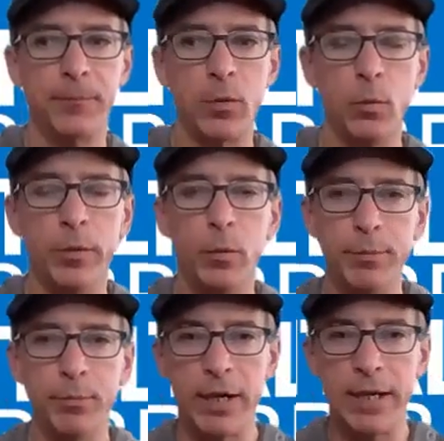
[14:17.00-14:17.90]
we
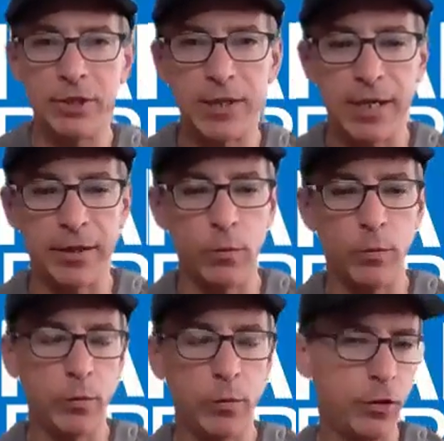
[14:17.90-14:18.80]
branched out, and
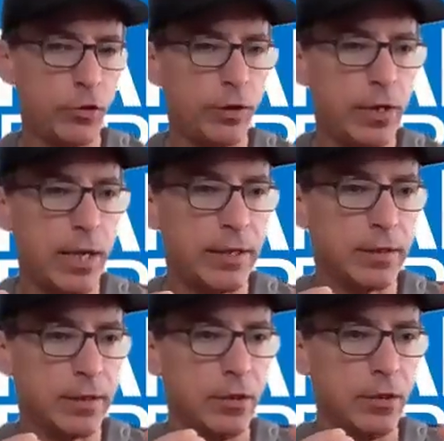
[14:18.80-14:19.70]
we would create
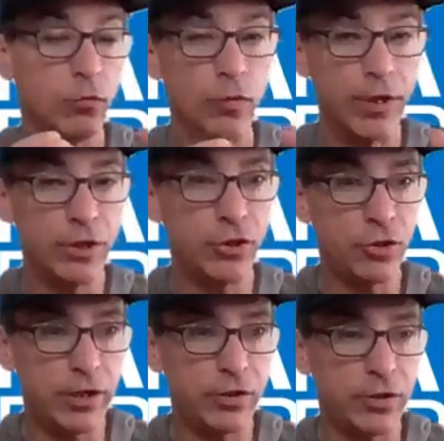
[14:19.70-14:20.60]

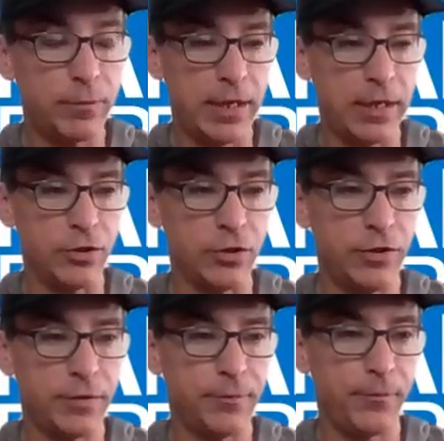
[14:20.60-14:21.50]
registration
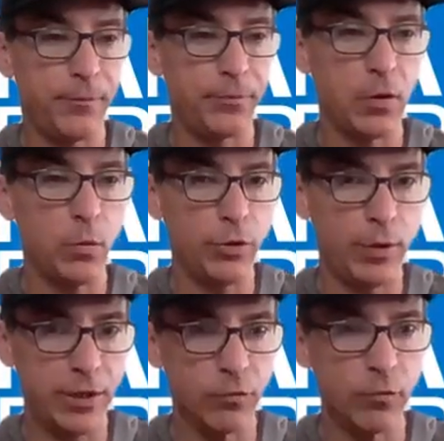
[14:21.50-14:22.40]
pages where you
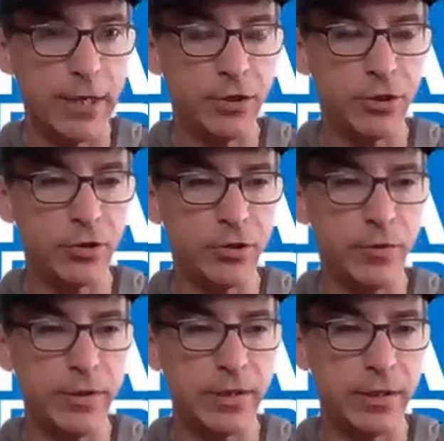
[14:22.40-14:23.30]
had to register to
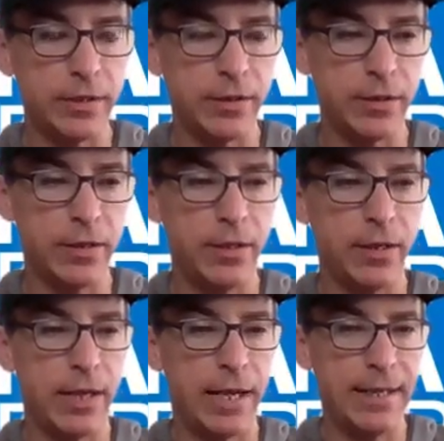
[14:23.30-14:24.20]
attend.
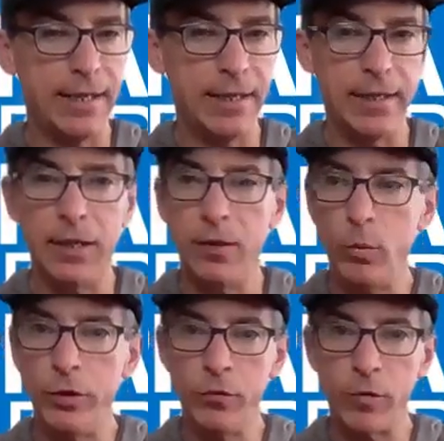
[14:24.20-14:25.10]
And then
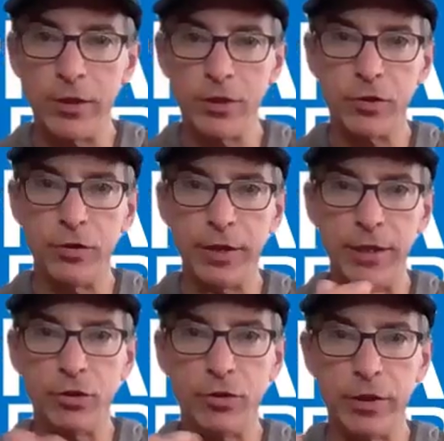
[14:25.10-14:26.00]
when you registered,
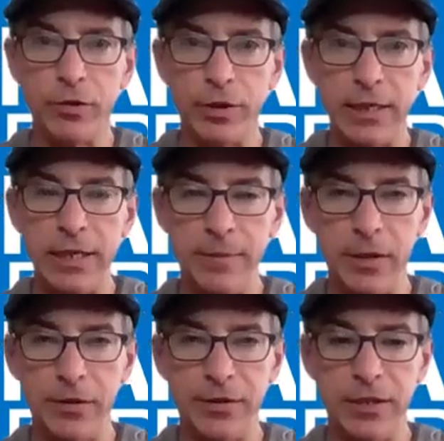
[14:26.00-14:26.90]
it triggered an
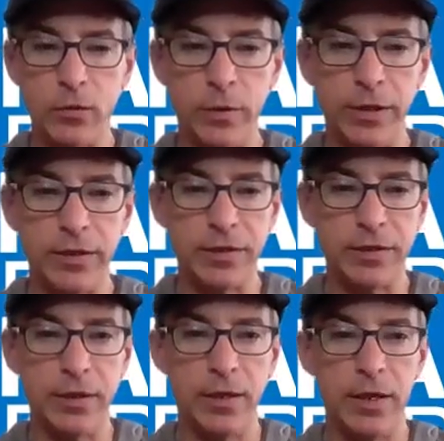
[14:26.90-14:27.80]
email sequence.
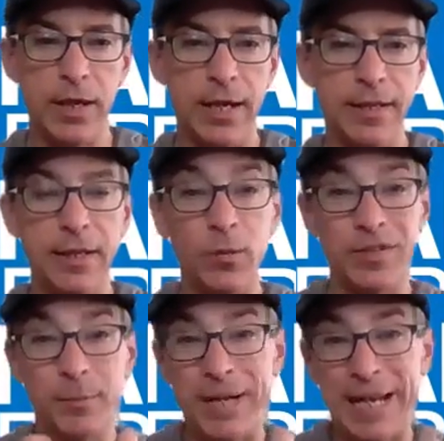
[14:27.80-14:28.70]
And then there was
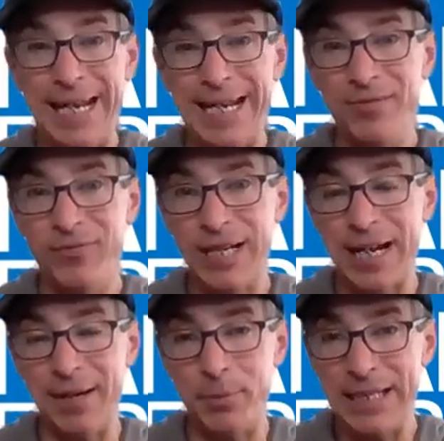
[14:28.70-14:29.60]
a paid
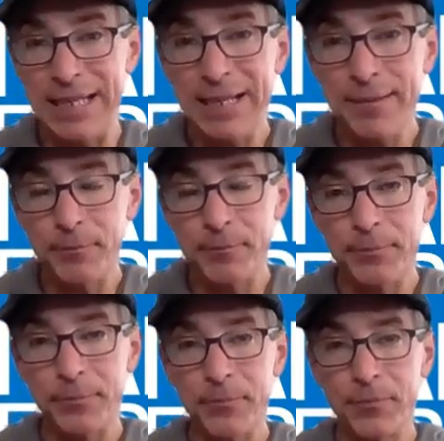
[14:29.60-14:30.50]
VIP.
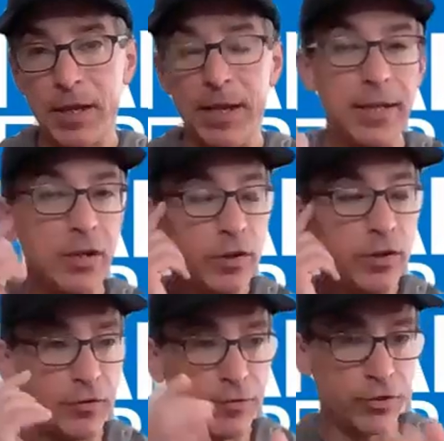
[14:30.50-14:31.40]
And
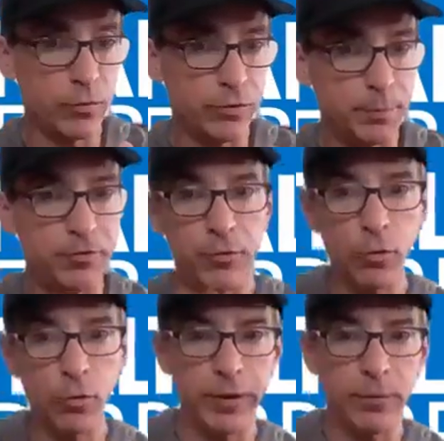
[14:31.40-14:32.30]
these first ones,
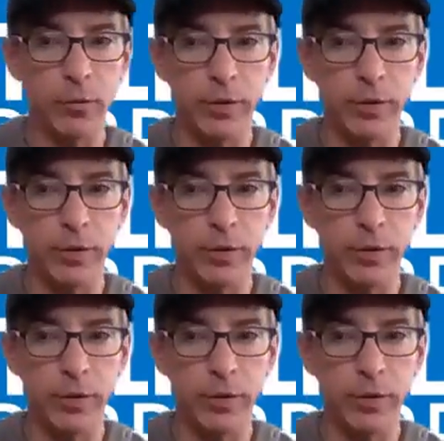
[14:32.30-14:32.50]
before we